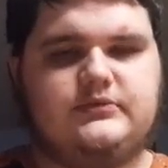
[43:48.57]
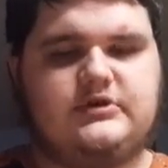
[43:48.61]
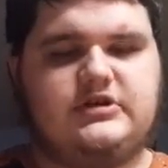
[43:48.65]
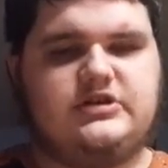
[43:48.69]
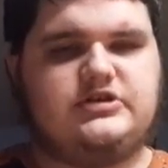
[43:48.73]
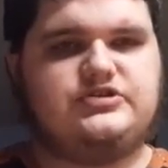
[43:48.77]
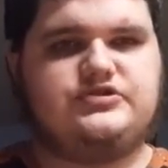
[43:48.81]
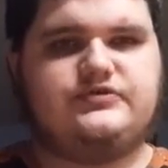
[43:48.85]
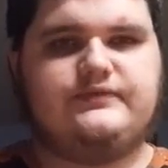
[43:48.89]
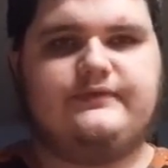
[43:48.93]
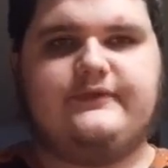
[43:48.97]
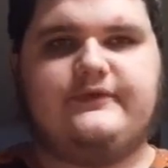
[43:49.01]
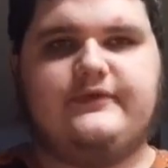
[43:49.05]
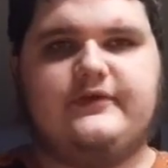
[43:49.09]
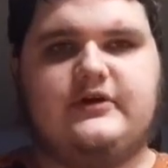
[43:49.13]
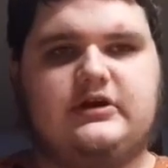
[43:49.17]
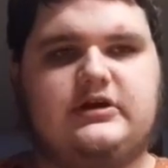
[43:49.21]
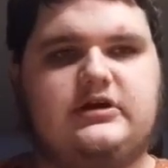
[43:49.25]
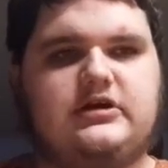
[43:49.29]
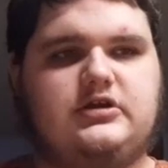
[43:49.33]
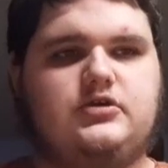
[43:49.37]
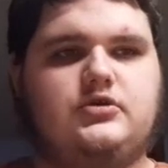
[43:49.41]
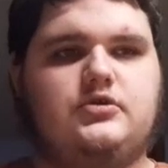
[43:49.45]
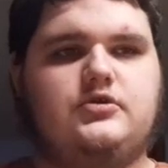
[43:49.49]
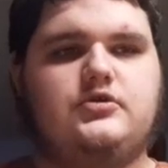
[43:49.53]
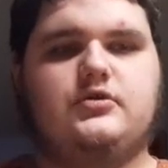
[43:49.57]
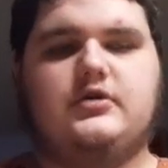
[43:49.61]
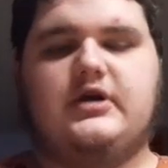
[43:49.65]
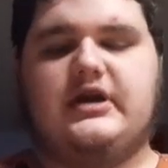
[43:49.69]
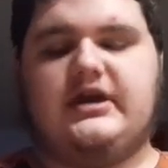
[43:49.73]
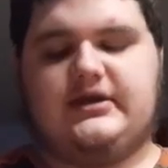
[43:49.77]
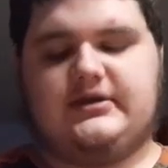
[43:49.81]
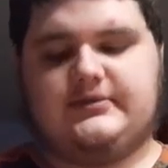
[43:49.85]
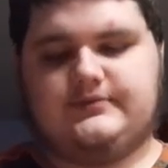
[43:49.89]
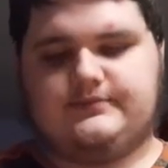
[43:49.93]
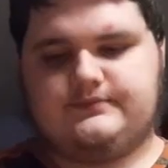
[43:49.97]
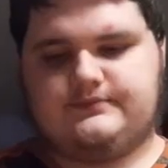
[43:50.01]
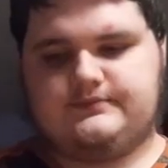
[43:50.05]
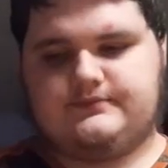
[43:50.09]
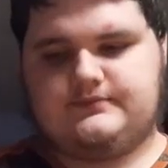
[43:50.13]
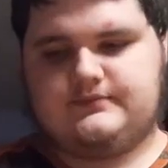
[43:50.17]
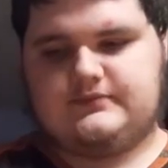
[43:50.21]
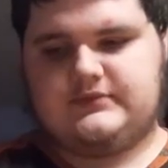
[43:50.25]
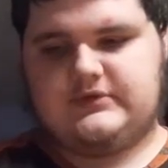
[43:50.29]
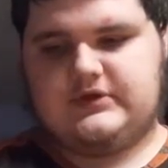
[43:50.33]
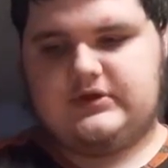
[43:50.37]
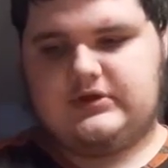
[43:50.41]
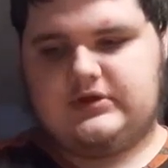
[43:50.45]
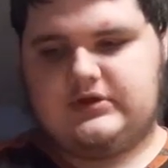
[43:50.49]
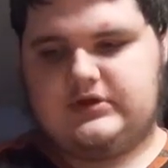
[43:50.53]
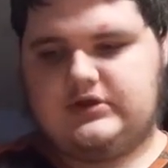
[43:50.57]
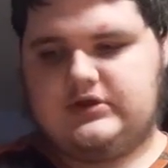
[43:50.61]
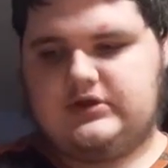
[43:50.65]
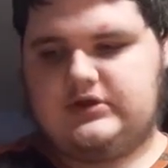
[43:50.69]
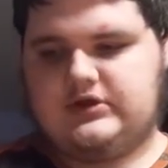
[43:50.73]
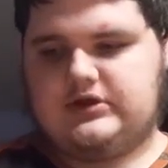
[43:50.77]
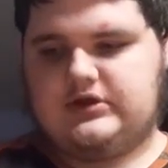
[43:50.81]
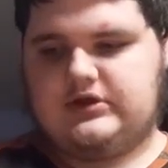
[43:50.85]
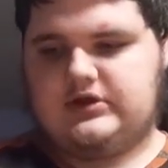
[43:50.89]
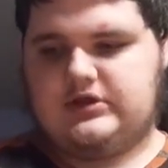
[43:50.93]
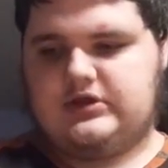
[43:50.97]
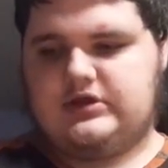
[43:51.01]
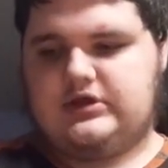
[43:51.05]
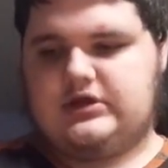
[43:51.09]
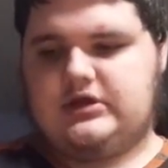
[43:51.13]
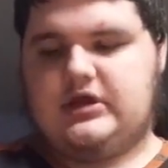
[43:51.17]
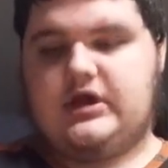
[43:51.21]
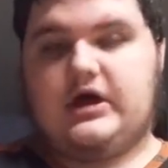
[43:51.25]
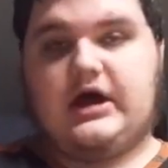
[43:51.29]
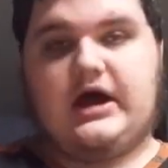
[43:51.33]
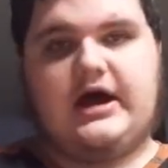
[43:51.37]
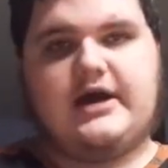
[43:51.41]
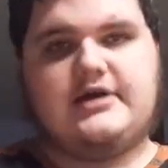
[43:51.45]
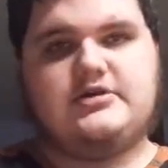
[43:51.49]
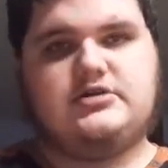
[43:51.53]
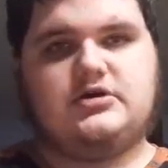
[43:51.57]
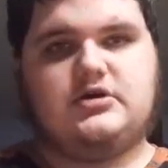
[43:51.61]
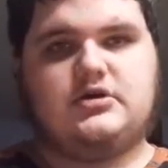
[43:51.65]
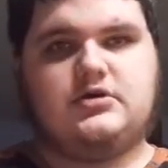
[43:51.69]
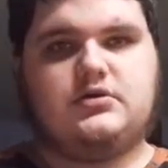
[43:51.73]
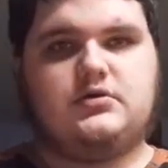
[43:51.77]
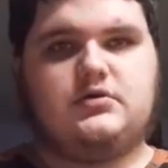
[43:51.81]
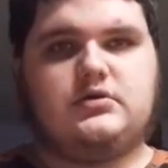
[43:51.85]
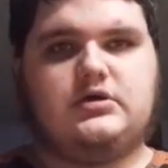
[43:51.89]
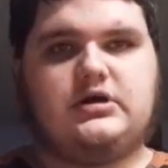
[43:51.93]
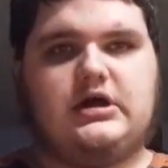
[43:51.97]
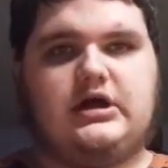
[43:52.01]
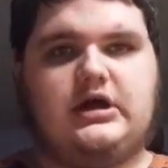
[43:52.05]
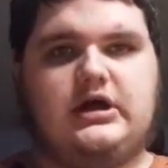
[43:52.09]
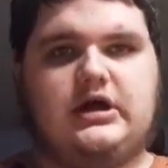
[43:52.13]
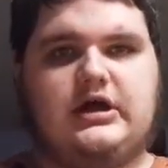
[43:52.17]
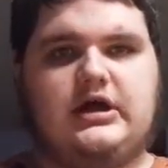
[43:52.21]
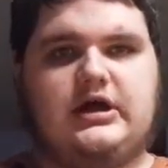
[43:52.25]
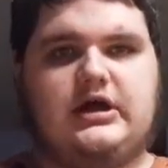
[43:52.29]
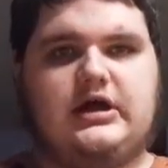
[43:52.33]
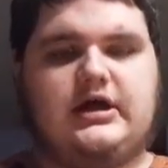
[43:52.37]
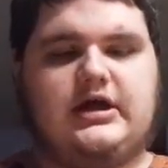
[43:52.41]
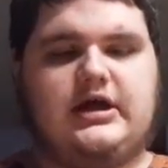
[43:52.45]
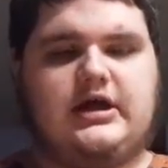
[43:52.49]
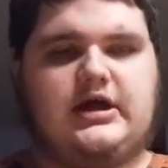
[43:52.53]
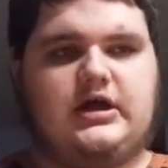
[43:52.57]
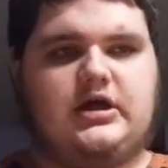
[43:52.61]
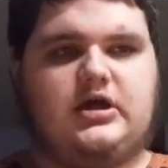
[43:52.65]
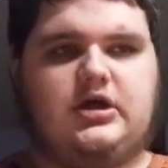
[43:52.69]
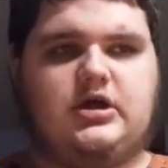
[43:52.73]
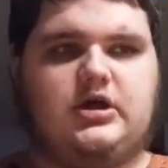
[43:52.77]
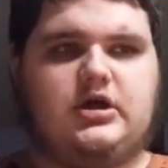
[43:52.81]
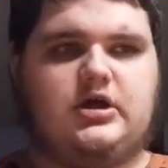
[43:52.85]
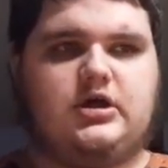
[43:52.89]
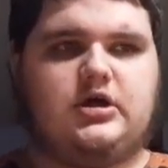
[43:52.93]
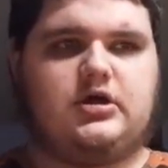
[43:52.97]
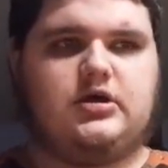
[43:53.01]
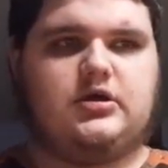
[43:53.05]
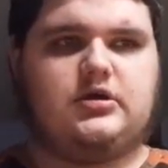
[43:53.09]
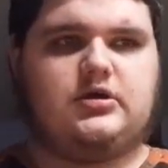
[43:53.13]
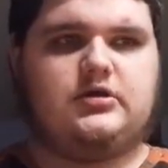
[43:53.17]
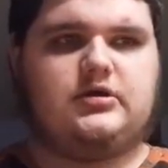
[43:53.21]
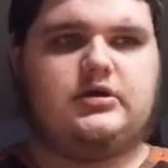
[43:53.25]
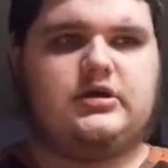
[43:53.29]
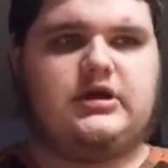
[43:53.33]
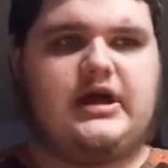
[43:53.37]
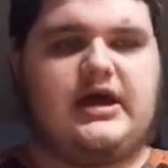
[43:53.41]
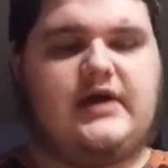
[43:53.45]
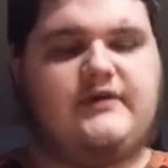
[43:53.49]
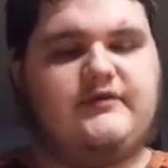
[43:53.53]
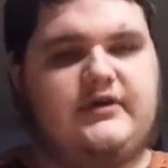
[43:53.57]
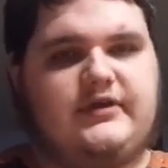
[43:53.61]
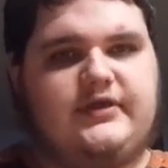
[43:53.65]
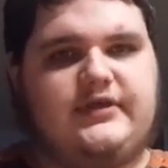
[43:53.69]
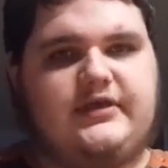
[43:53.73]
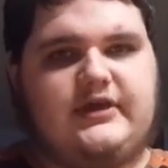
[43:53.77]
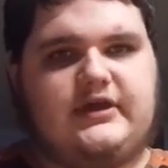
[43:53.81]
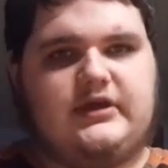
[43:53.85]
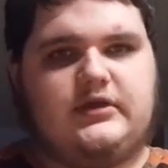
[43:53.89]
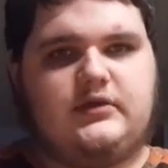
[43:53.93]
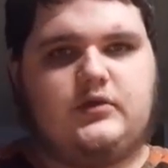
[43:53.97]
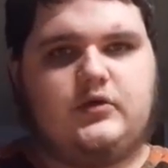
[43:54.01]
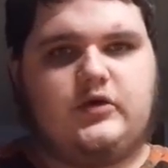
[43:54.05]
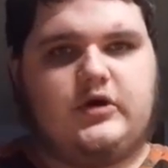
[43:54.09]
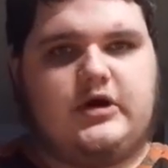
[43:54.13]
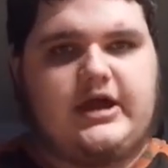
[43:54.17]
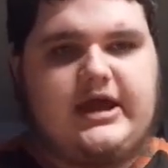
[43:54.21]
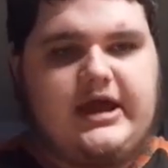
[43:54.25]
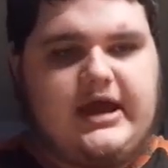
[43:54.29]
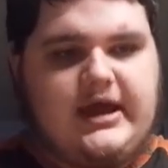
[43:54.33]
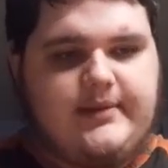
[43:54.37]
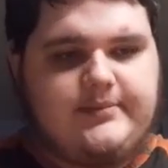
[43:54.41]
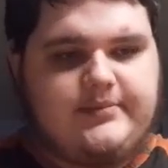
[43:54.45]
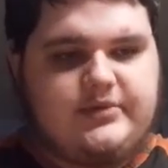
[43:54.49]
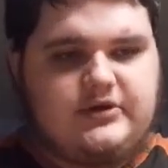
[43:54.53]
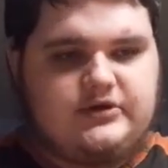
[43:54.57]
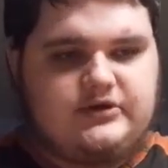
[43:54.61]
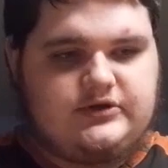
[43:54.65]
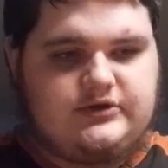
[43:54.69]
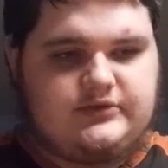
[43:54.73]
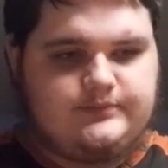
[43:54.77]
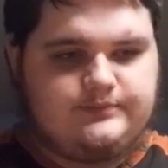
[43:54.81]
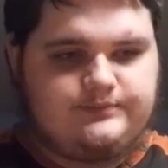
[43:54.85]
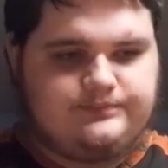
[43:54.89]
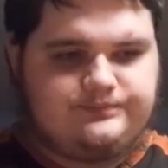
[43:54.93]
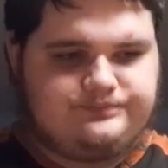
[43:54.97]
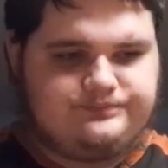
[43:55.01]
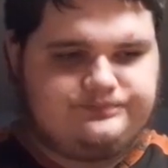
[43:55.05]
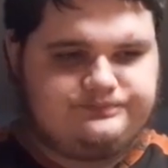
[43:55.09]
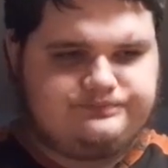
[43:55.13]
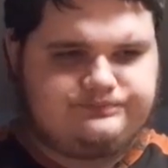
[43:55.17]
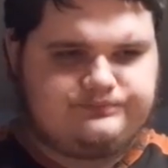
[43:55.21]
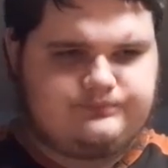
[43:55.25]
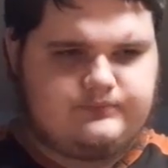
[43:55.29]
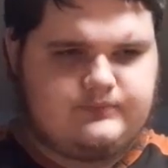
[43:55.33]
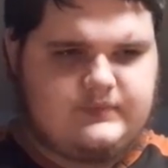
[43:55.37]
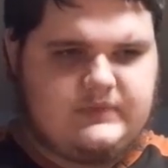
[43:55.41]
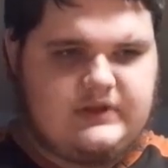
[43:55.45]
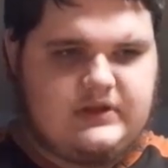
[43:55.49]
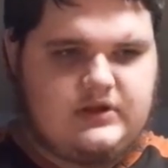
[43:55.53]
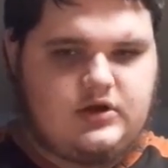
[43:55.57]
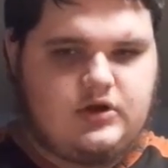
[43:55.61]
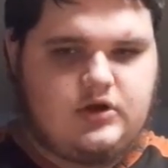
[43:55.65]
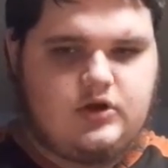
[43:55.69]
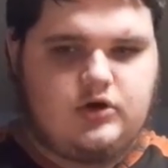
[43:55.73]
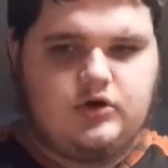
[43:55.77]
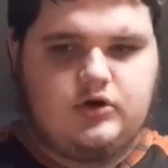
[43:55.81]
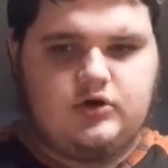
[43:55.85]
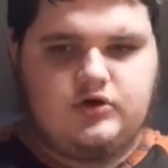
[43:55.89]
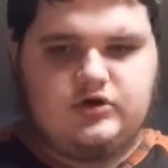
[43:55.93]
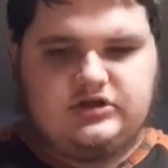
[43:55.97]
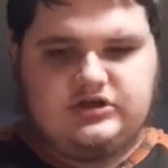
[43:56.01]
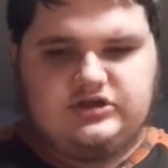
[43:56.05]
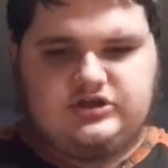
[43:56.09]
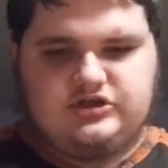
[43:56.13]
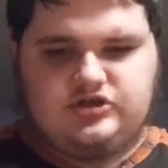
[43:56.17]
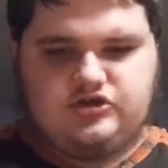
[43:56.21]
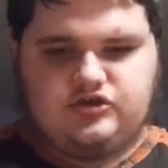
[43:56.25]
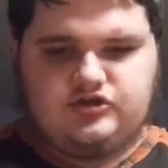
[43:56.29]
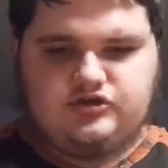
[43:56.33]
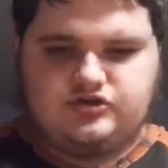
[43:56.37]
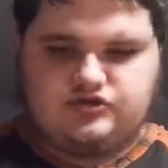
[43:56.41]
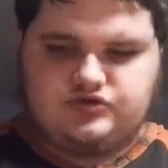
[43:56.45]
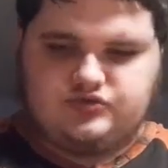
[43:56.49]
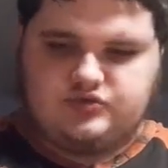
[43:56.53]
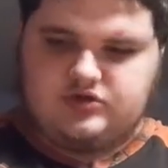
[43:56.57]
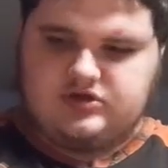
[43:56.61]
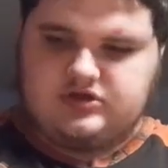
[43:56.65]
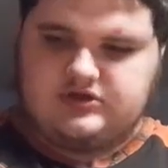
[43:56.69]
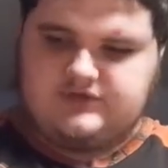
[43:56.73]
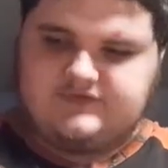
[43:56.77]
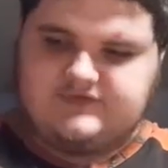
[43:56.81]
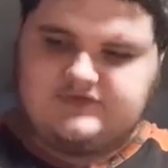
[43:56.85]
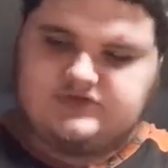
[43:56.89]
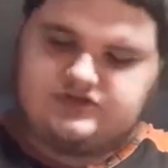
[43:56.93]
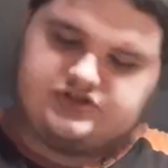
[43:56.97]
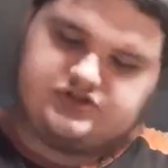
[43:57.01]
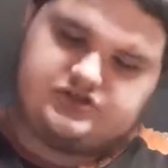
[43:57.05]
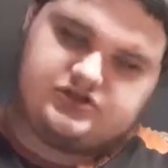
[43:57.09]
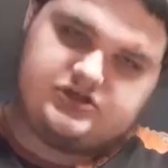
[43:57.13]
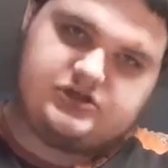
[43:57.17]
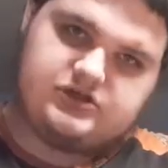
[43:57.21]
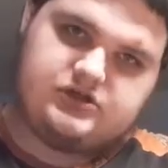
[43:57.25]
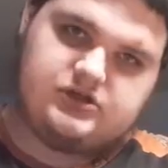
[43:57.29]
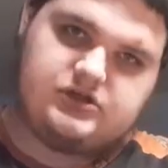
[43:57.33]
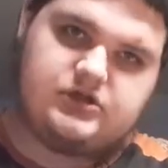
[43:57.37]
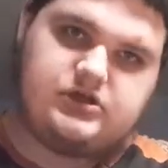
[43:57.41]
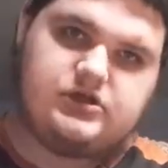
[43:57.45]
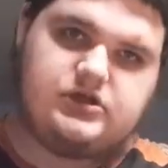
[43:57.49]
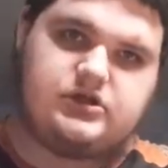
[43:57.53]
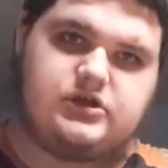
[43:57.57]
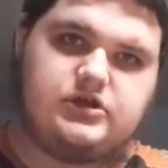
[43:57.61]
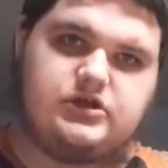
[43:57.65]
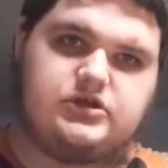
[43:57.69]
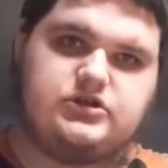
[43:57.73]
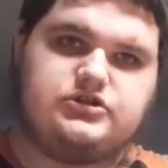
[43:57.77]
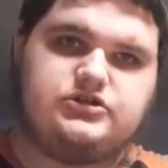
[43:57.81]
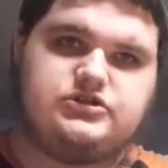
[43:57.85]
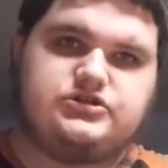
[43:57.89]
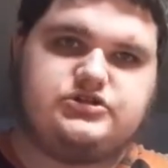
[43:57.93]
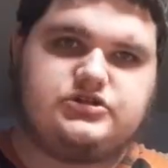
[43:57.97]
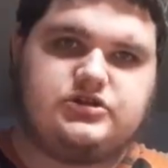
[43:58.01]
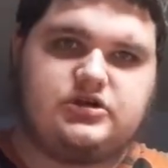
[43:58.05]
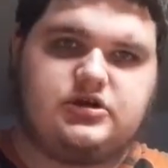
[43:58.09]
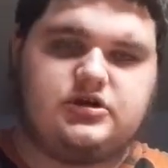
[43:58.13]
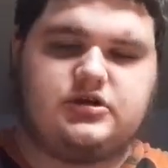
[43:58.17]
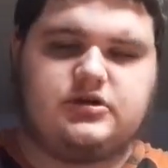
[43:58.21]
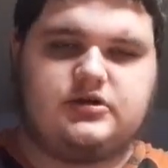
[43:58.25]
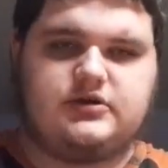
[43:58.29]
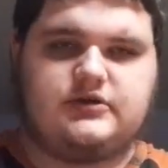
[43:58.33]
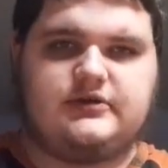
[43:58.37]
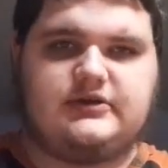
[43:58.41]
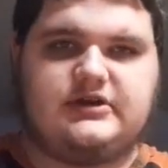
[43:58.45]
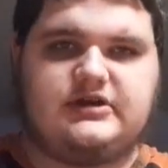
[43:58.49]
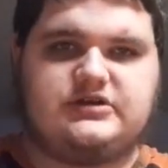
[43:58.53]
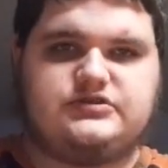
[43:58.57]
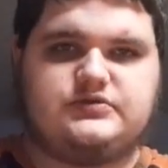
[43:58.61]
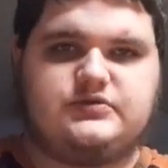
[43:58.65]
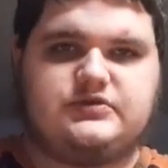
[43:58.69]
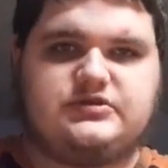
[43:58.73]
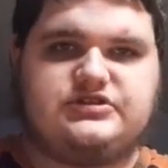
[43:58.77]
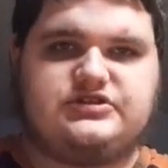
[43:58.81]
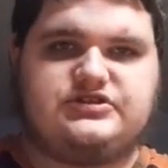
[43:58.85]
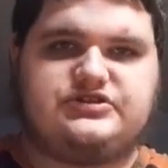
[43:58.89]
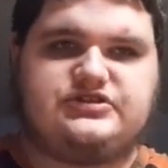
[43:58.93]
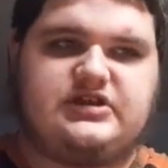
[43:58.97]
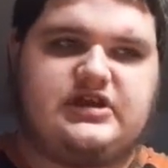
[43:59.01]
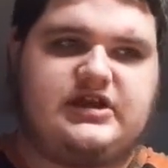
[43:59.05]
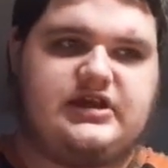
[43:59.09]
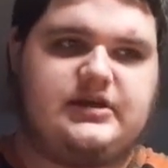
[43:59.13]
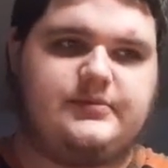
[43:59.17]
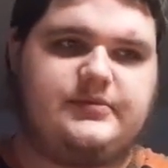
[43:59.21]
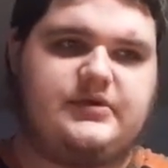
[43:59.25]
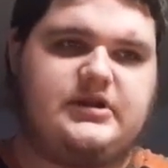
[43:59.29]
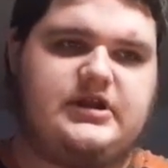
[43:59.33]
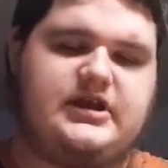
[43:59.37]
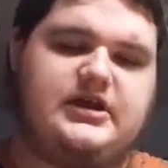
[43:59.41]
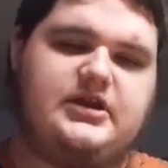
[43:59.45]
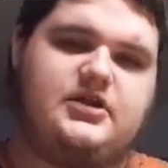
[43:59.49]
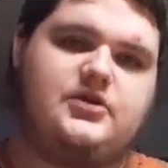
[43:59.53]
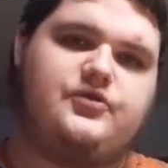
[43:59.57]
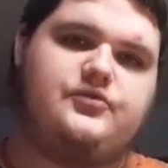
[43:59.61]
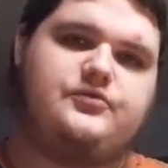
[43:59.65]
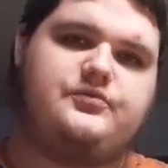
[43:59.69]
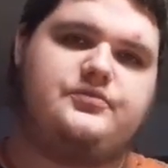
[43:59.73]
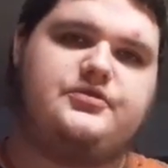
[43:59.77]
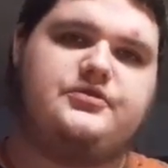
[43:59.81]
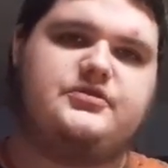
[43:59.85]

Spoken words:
is fucking great. I know everything what happened. Oh, he killed his wife and son. Sure, that's what's said, but I don't